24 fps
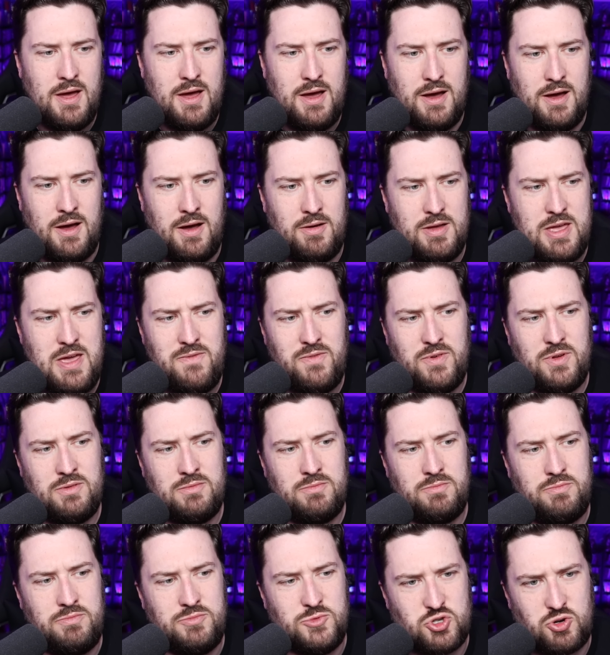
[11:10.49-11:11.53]
Uh,
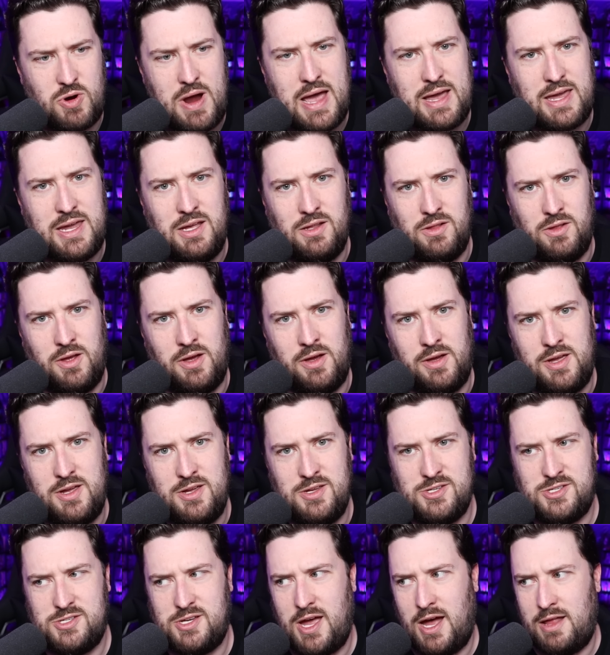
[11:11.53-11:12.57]
even Dracula,
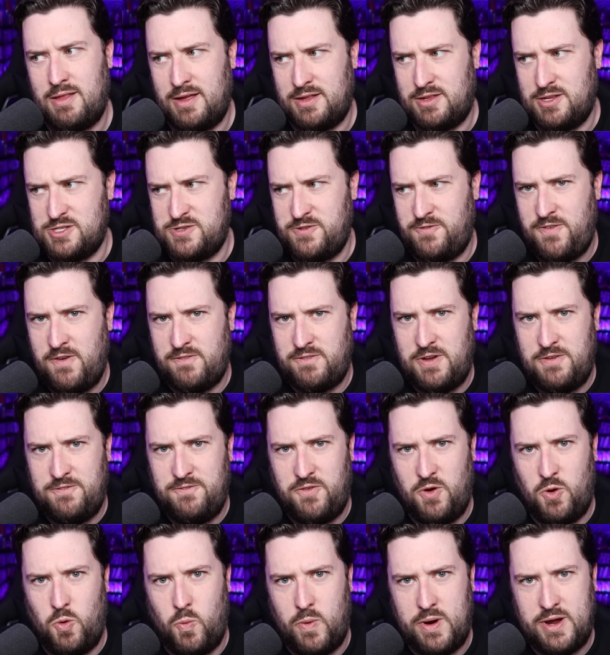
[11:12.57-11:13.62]
he's got like this 50
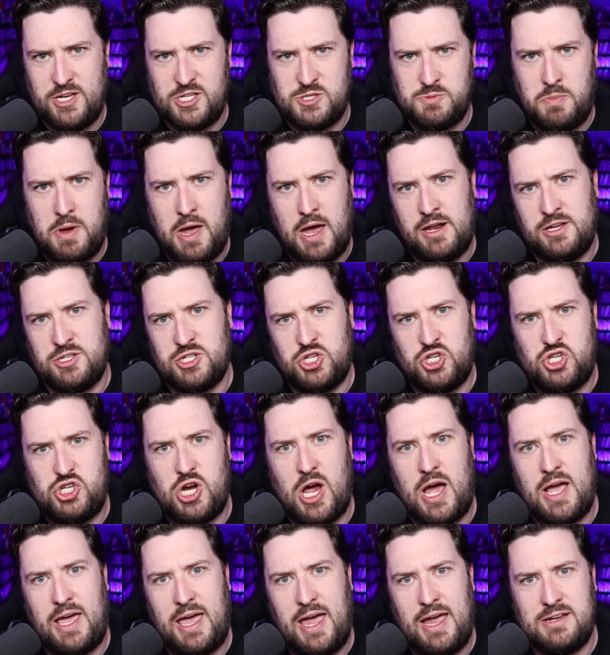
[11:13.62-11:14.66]
foot wingspan. He's a
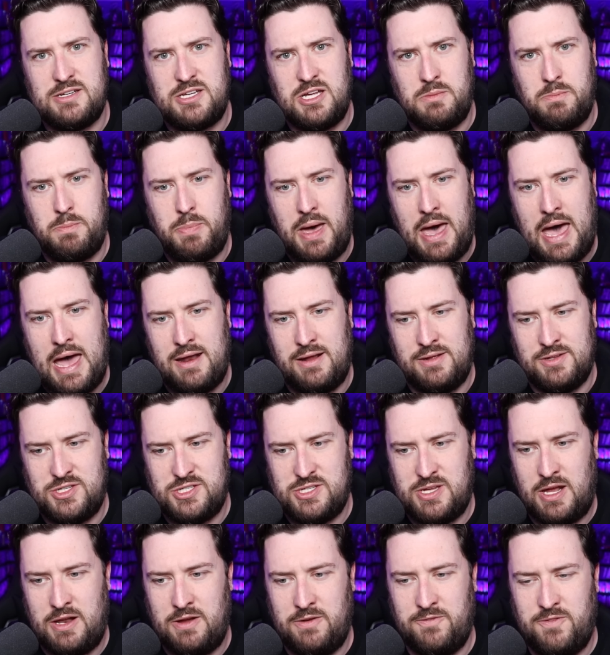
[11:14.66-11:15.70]
gigantic bat
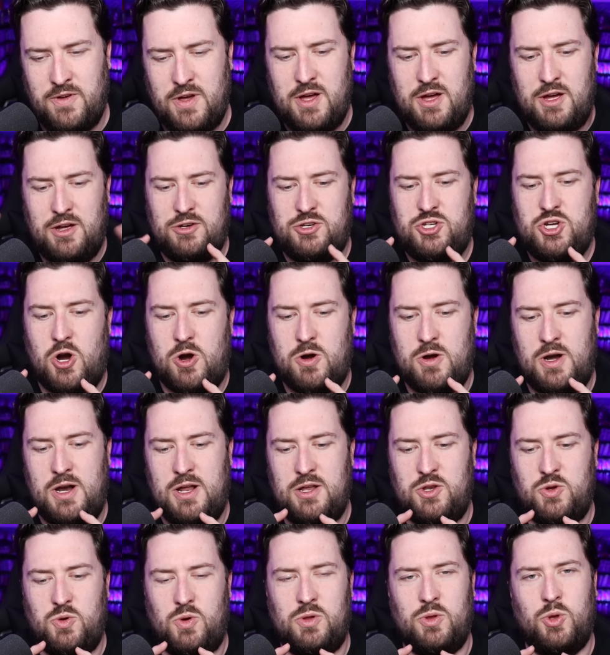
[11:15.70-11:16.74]
instead of turn it
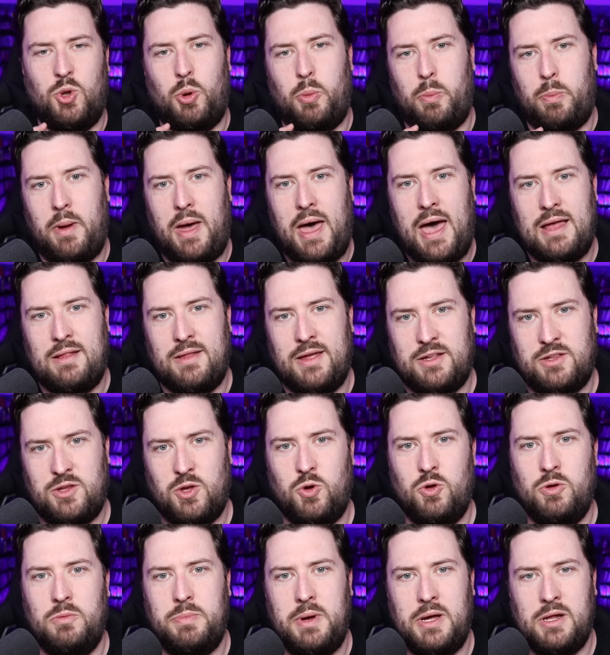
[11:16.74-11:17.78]
into a little bat like the
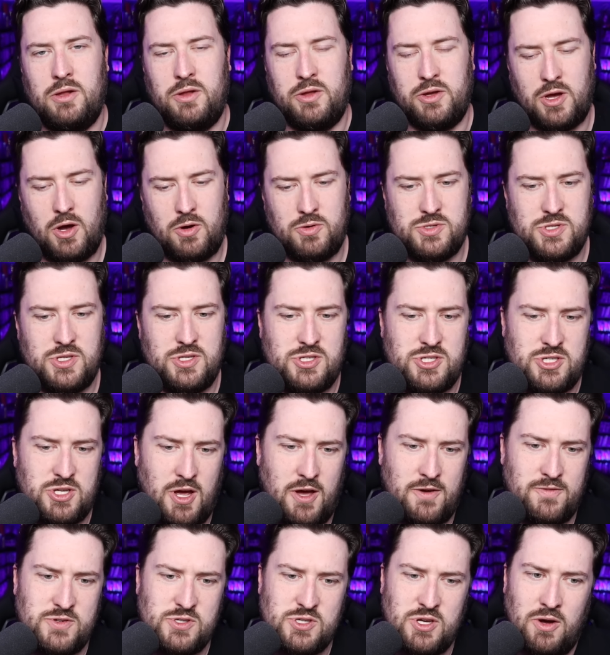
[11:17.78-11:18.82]
old Bela Lugosi
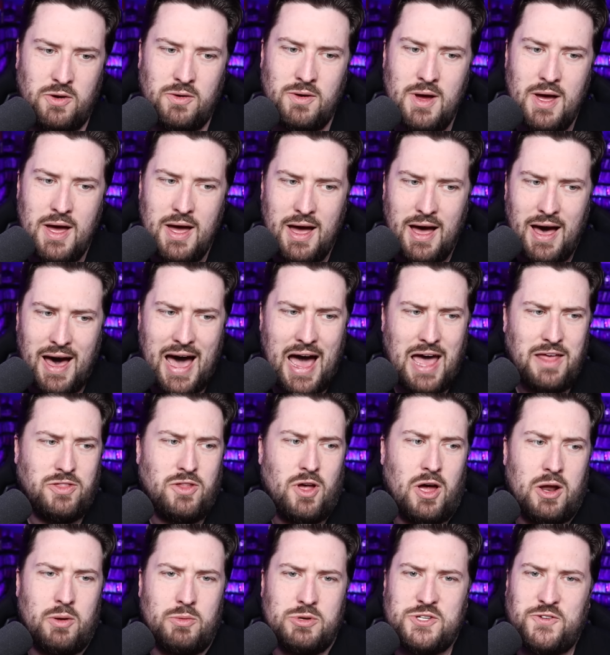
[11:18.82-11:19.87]
stuff. So I
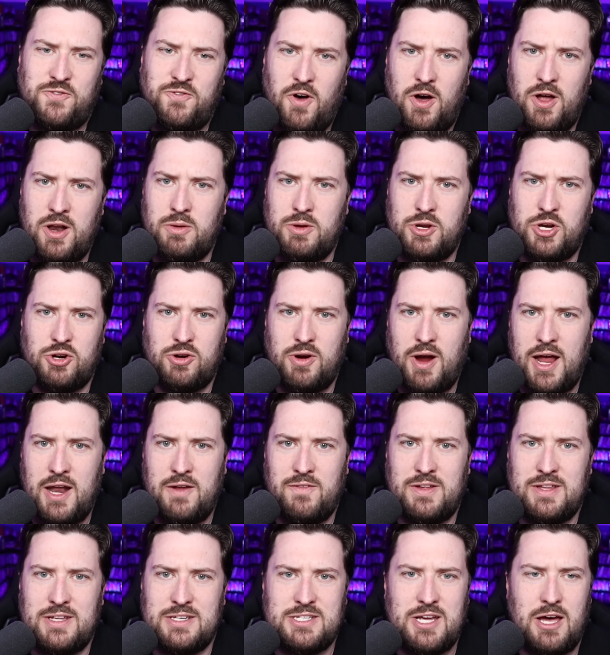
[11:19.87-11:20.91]
thought it was fun and
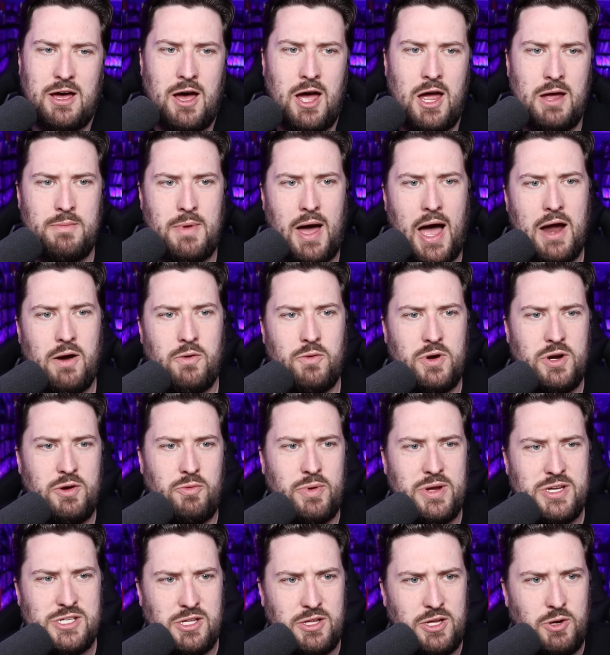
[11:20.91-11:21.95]
creative at the time. I re-
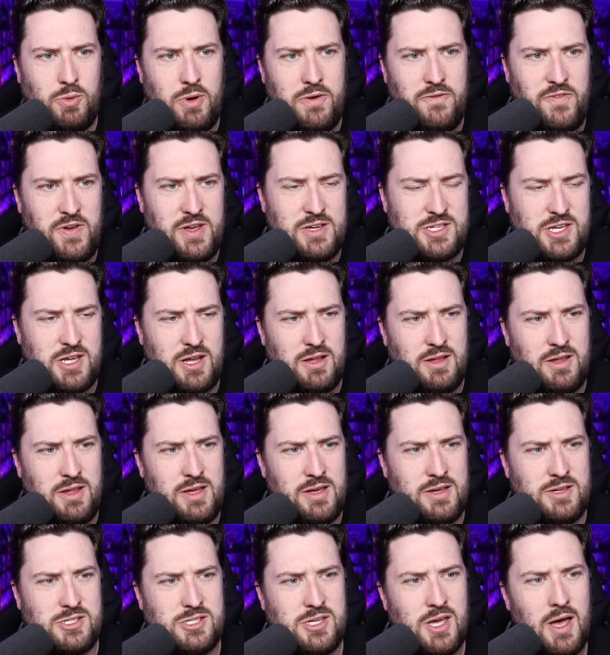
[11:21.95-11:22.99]
recently revisited
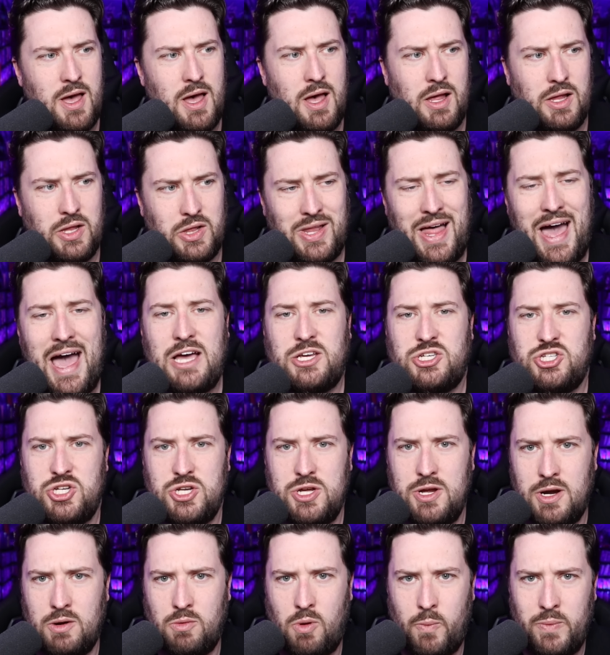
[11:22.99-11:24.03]
this last
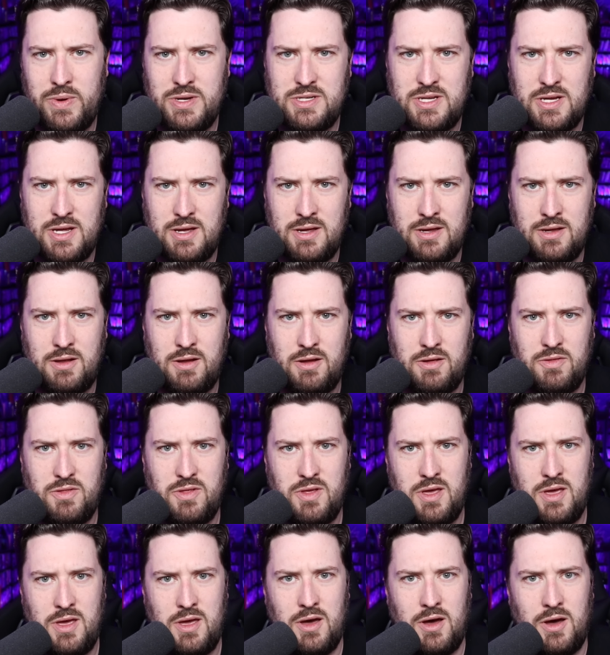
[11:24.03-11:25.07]
year when we did
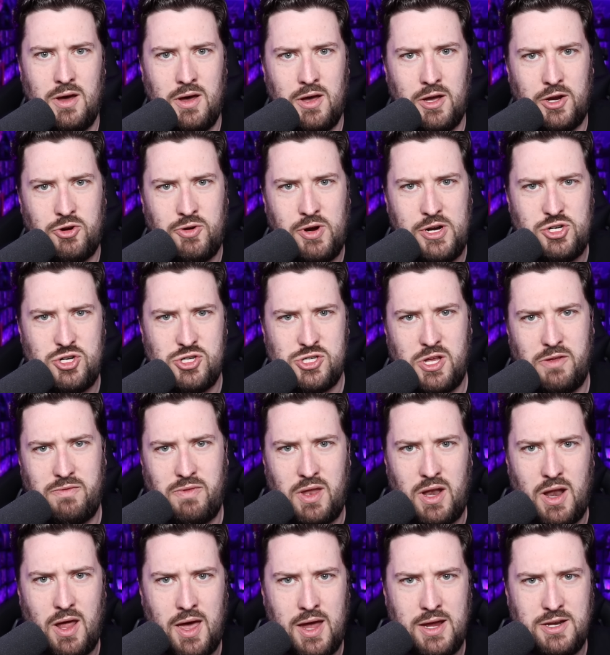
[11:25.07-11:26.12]
the uh, Creatures of
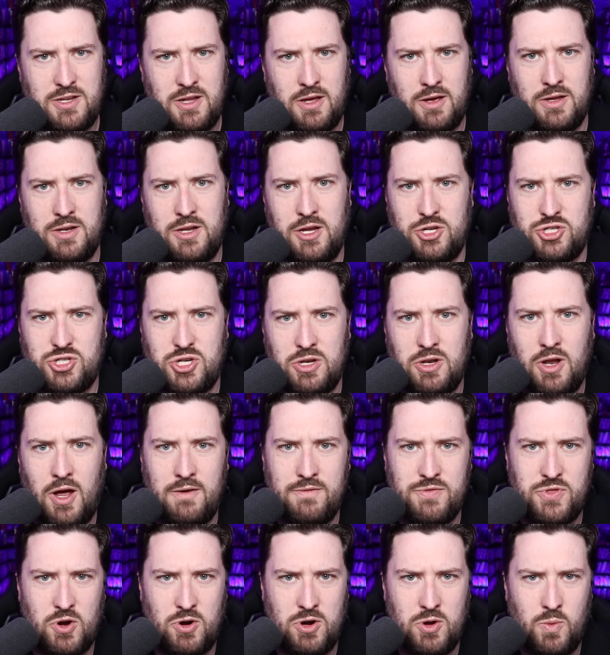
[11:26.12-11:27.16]
the Night edition
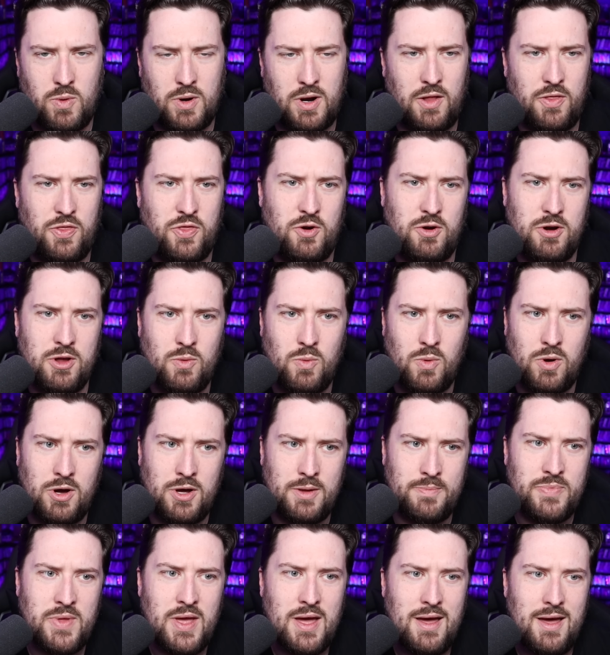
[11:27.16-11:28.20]
of 31 on
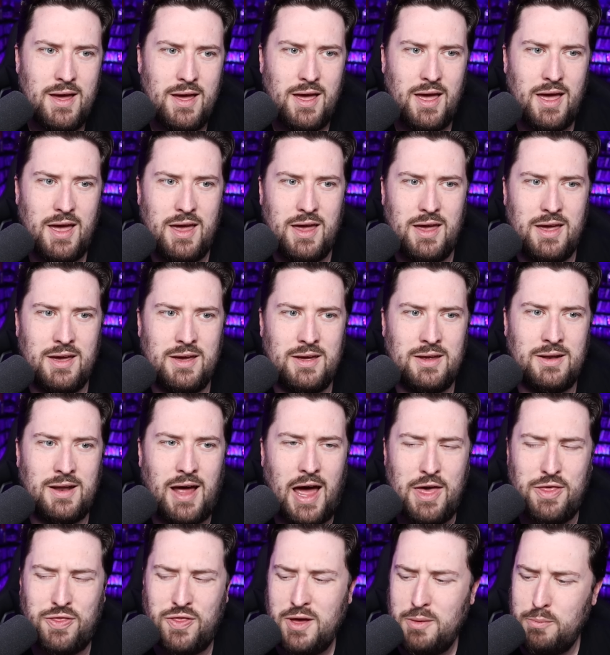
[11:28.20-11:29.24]
31. And
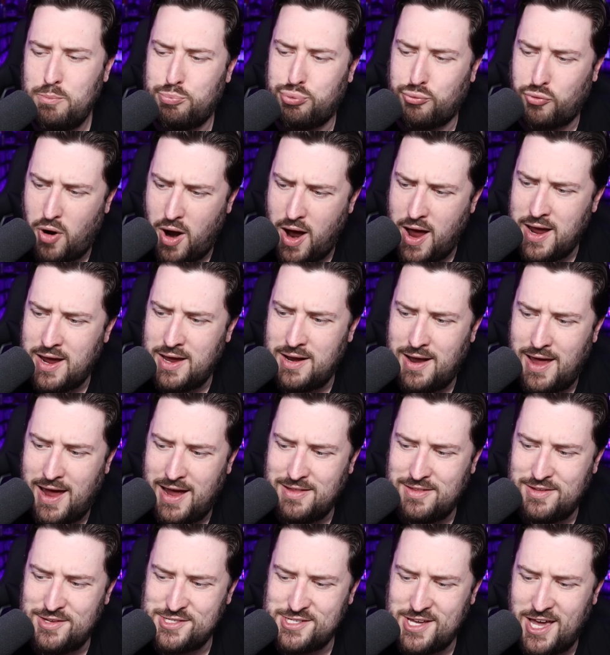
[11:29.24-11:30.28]
I think Brian
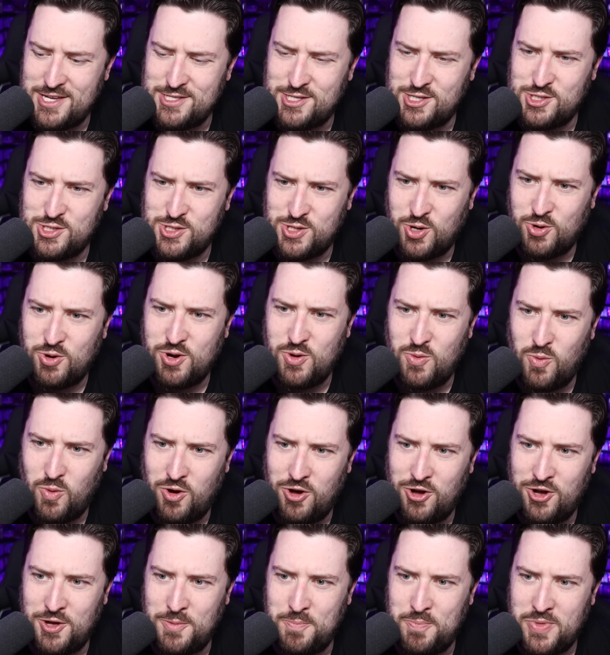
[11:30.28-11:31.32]
had this as his
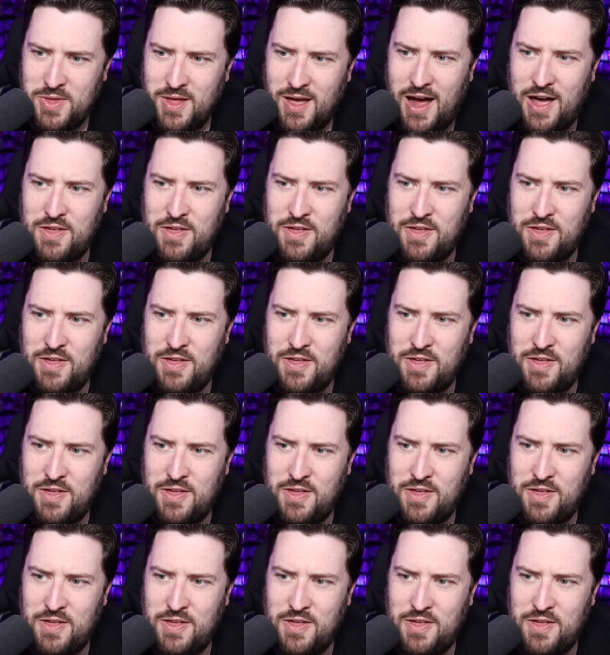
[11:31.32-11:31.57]
31.